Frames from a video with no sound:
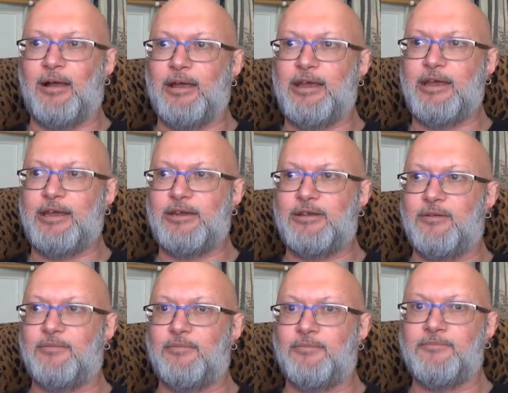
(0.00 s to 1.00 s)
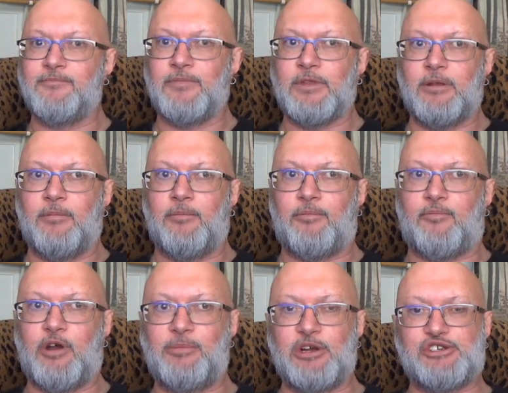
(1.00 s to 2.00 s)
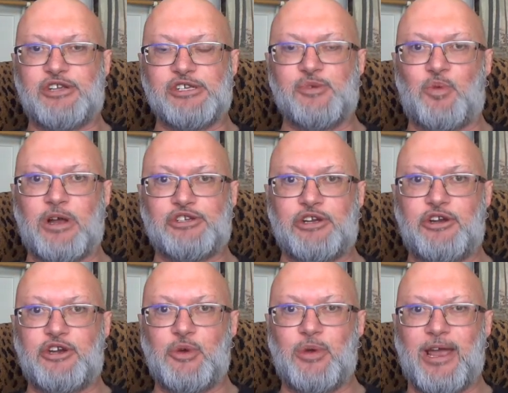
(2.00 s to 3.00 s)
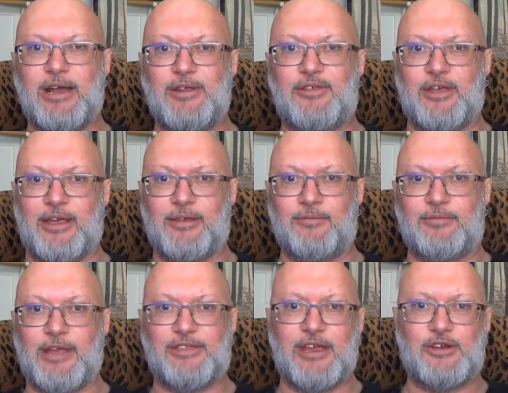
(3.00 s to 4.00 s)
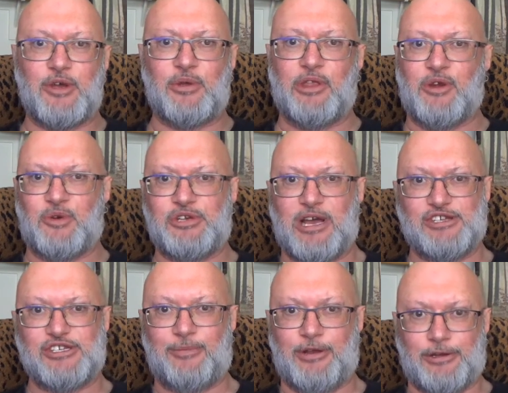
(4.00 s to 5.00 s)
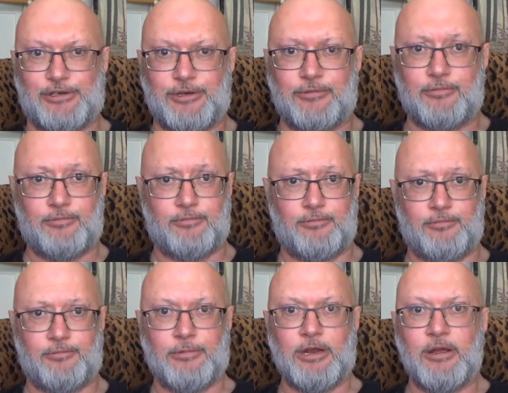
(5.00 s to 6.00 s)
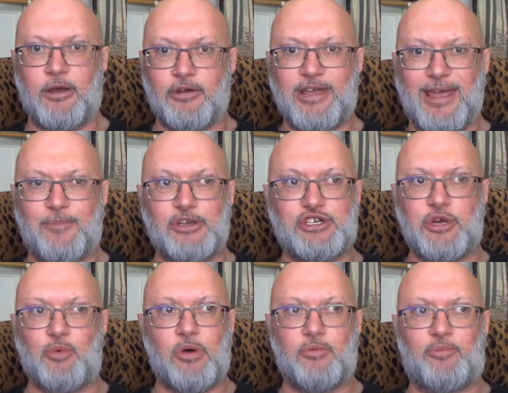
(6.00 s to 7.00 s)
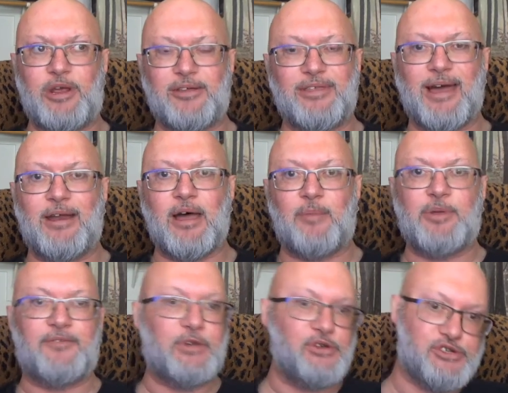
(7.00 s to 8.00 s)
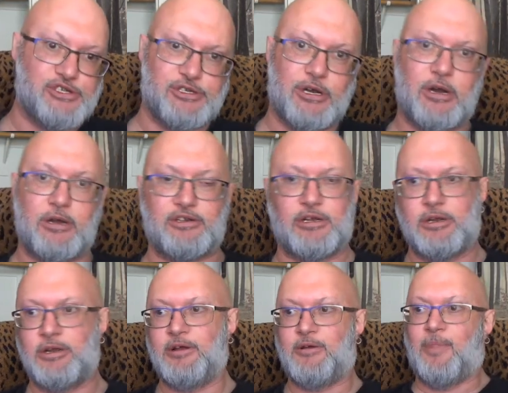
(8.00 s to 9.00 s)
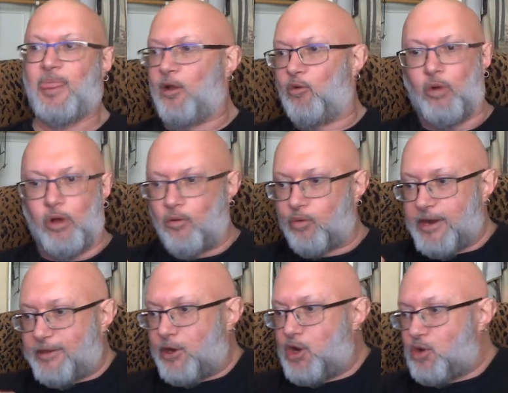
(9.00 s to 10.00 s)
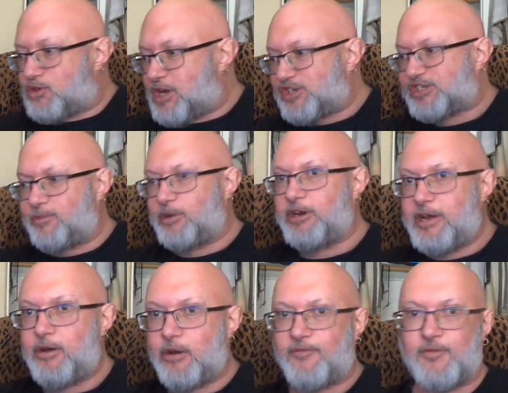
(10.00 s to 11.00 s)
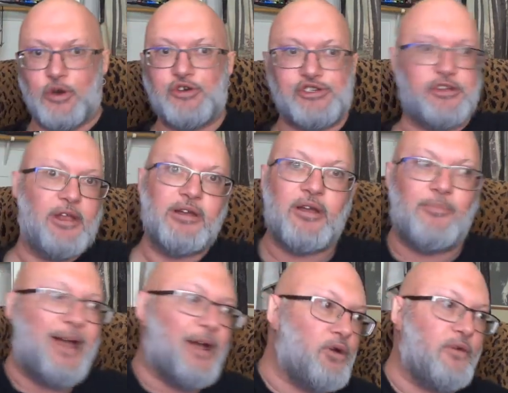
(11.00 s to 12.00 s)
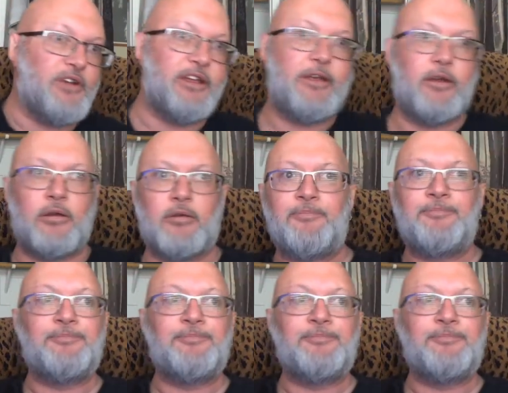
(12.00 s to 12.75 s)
He pretty much doesn't want you to do anything that they do in the New Testament. Okay, but you won't pick that up if you start, we'll read the New Testament here first and then come back over to here.